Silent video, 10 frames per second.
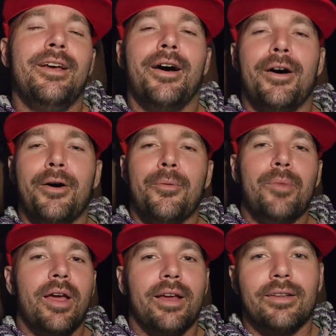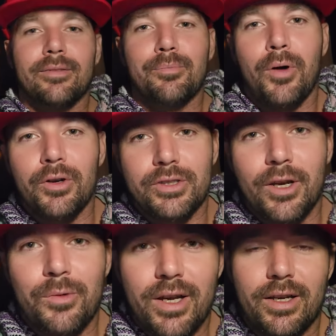Oh man,
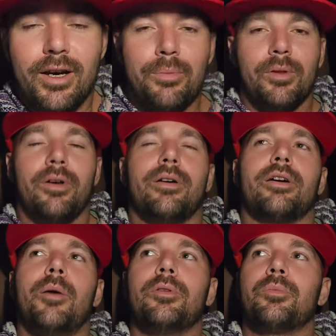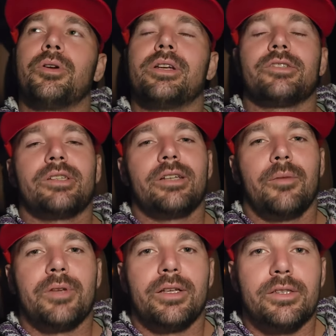PulseChain, we had a couple of pretty interesting
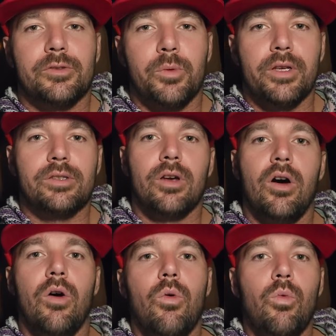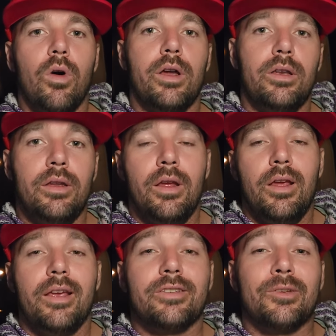updates this week. So one
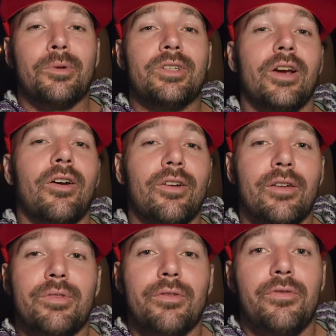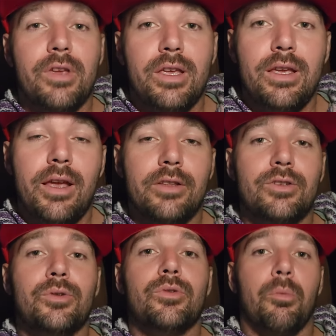is the return of the fee
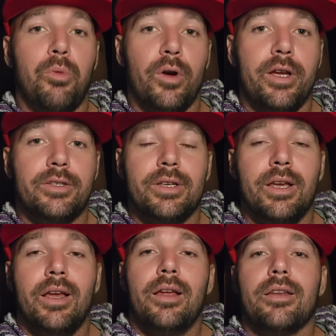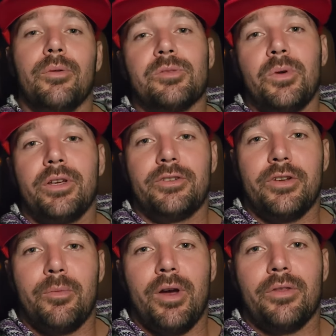to the bridge. Now what's pretty
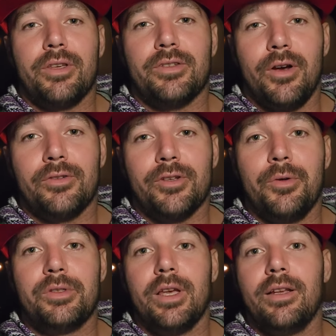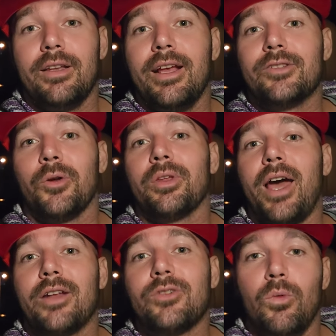interesting about this also is that it's only
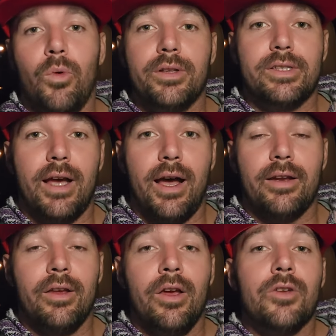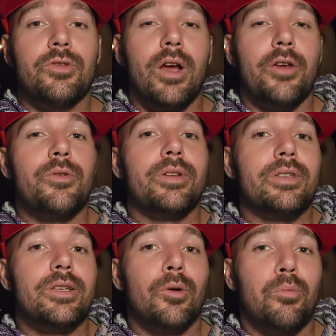added to one side. So now you can
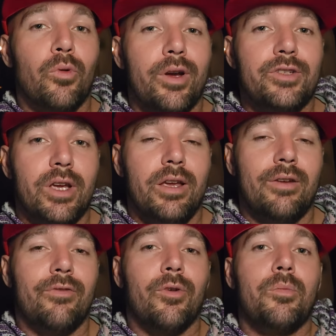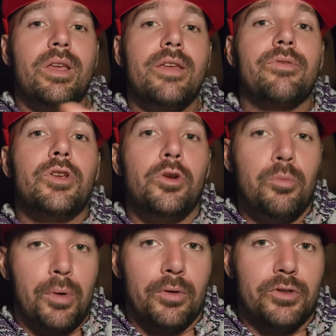still bridge in from ETH
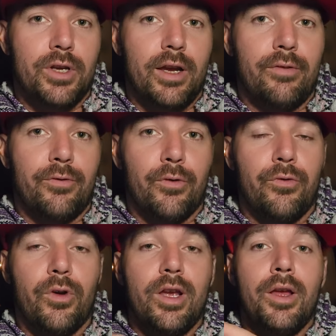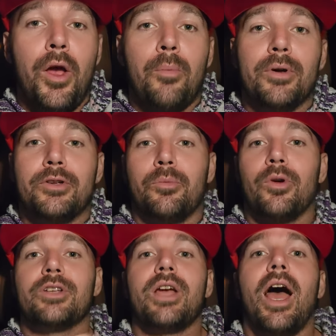to PulseChain for free, but to
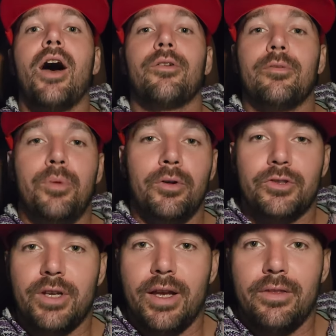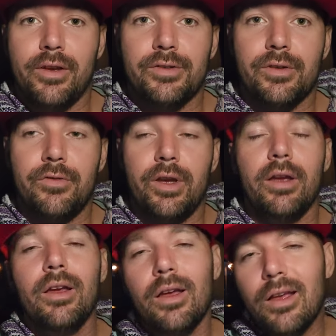bridge out of PulseChain, there's a fee.